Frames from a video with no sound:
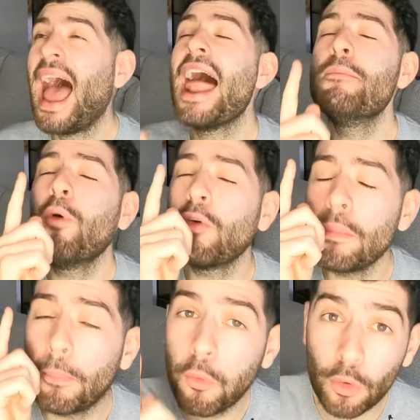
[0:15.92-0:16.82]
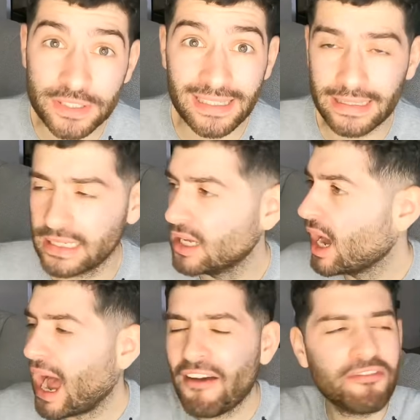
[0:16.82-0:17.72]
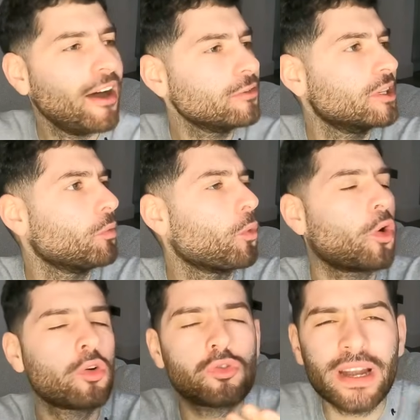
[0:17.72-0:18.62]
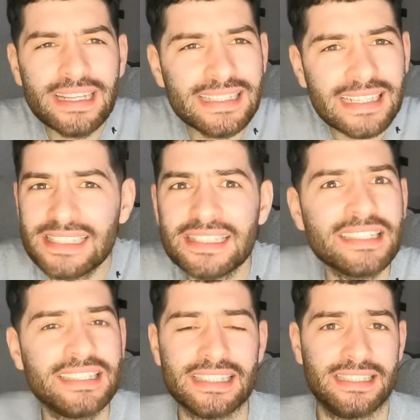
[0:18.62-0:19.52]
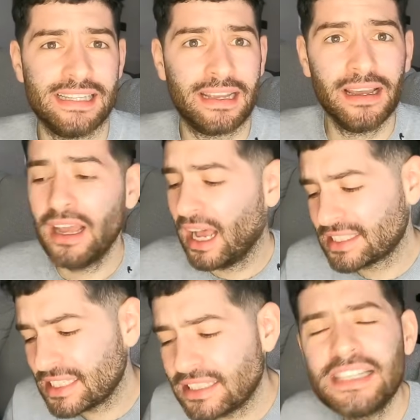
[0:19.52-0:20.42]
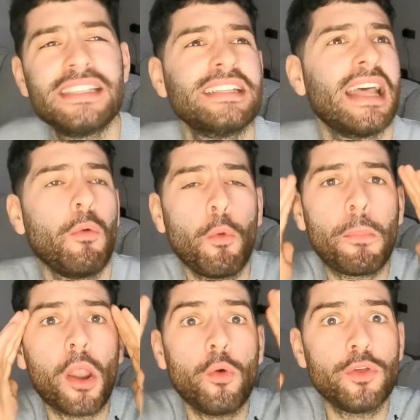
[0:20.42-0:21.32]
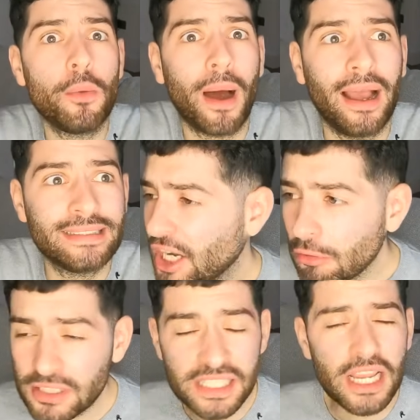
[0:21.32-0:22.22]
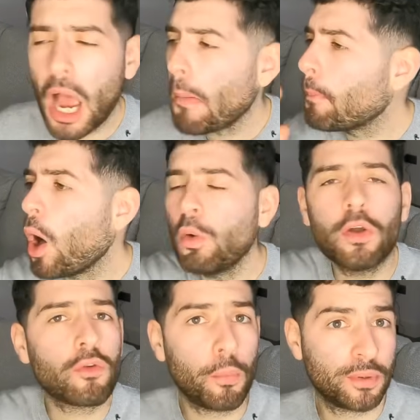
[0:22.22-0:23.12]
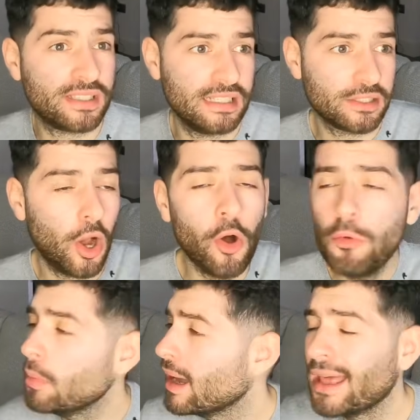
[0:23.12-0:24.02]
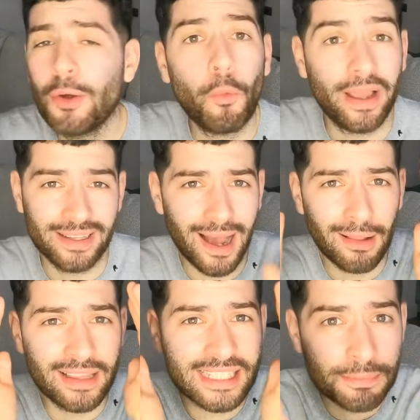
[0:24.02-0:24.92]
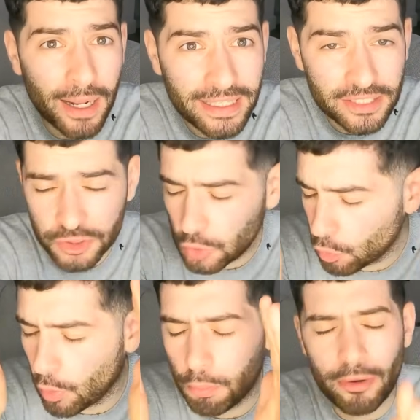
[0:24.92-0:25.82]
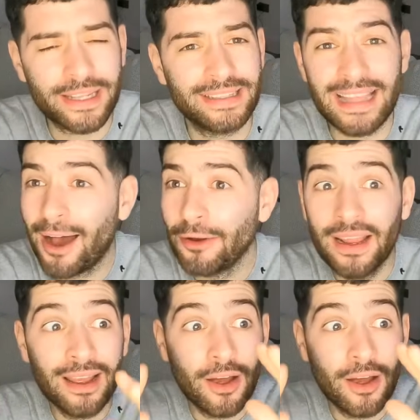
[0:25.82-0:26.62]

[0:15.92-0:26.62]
And more importantly, I found the craziest statistic, a statistic that will blow your mind. Chelsea are polar opposites, home and away. I'll explain it to you, we'll break it down.